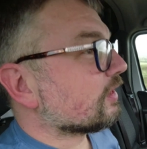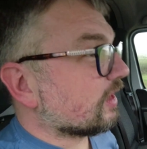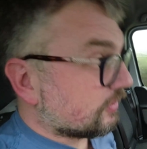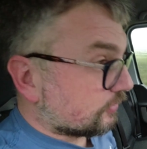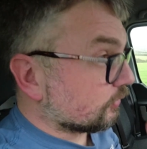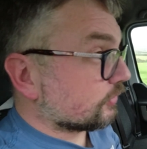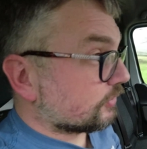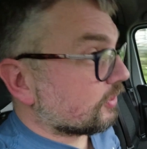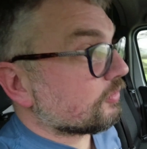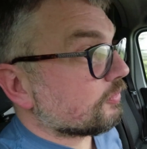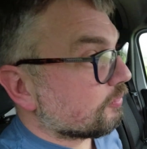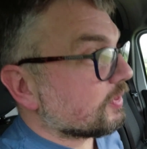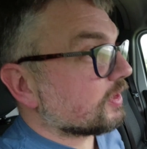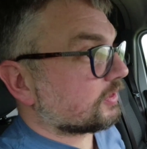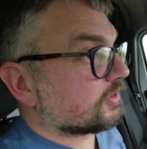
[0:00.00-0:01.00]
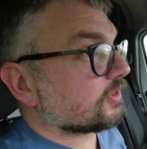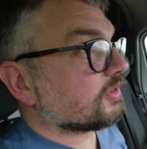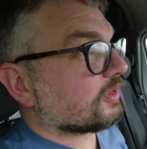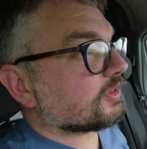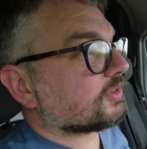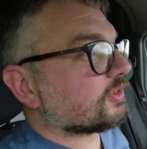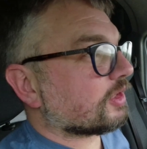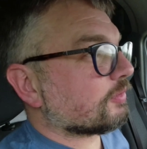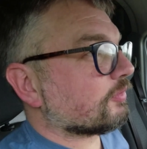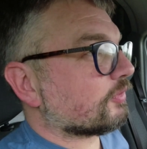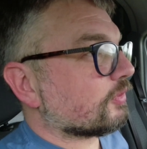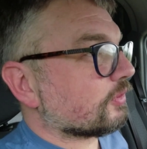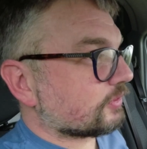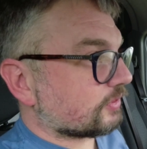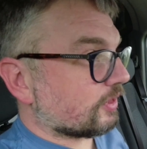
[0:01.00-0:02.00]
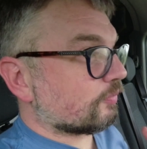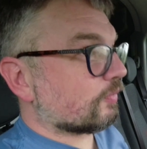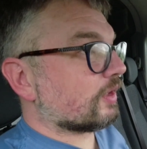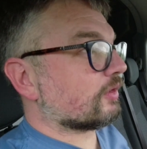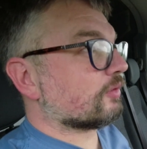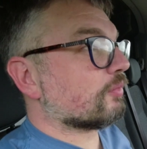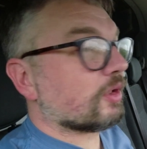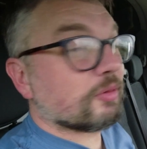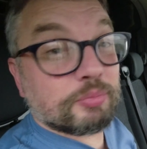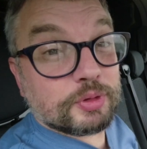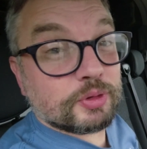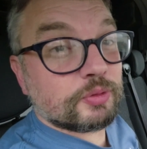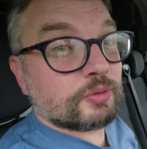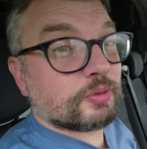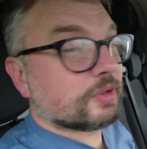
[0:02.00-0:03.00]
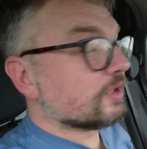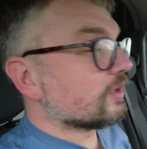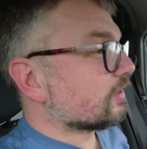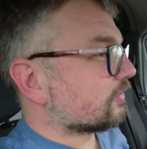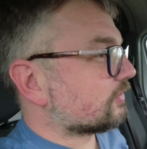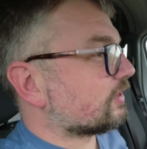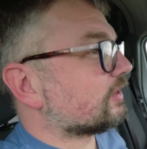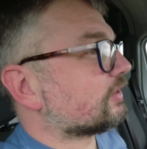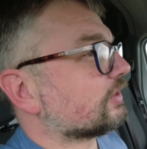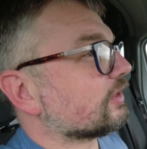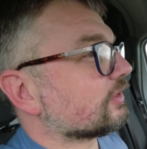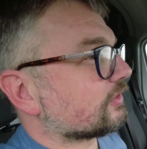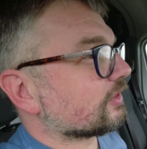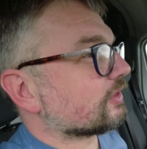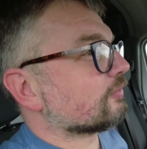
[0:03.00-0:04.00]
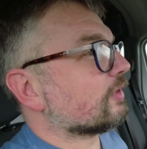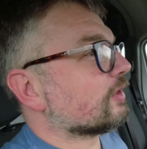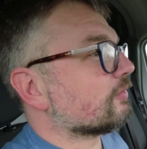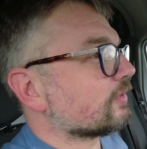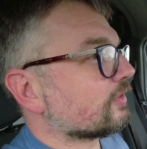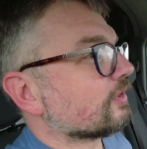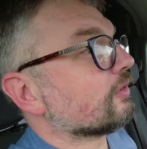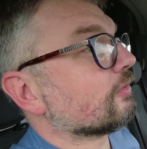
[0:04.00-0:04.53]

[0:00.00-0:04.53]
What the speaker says: It's also merchandise time, of course. I'm wearing my blue t-shirt at the moment.